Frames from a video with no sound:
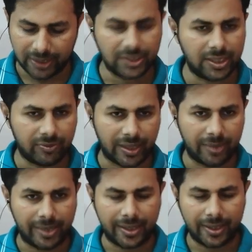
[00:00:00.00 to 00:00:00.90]
required
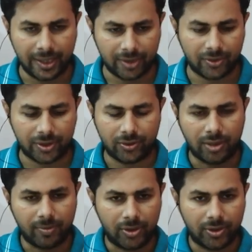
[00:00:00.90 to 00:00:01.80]
by an electron to
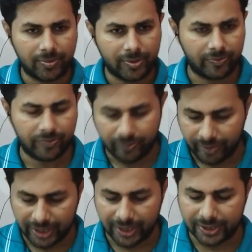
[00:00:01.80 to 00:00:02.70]
come out of a
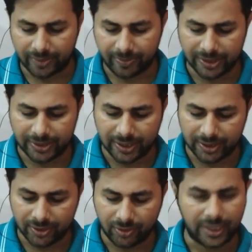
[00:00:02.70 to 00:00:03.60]
metal surface is
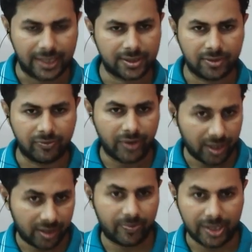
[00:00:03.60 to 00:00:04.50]
known as the
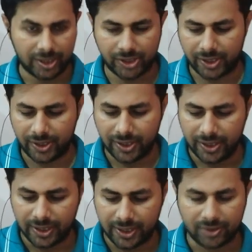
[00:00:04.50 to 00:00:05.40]
work function.
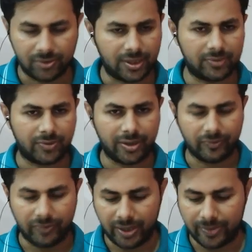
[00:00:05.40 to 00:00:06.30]
It's known as what?
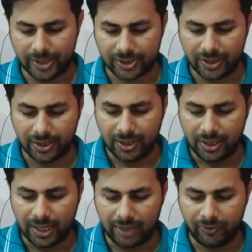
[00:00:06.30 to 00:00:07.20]
Work function,
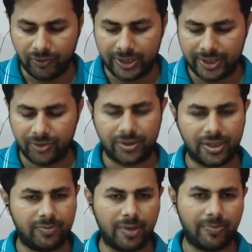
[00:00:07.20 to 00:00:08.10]
and we will denote
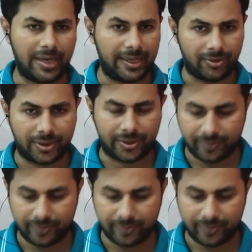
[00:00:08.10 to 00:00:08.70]
it by phi naught.